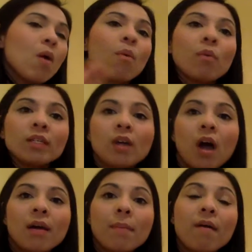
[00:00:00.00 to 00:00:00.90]
When we
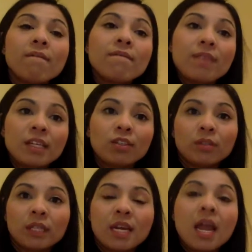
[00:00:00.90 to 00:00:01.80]
talk about
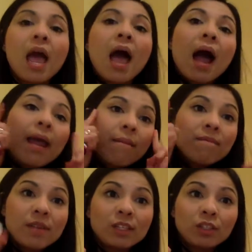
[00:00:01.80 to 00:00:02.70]
visually, I am
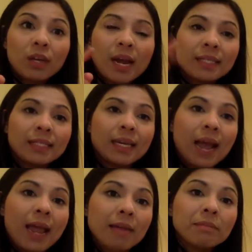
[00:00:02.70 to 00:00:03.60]
visualizing.
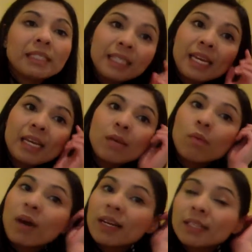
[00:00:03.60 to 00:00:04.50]
I am seeing
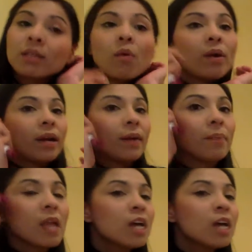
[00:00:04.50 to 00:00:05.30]
what is going on.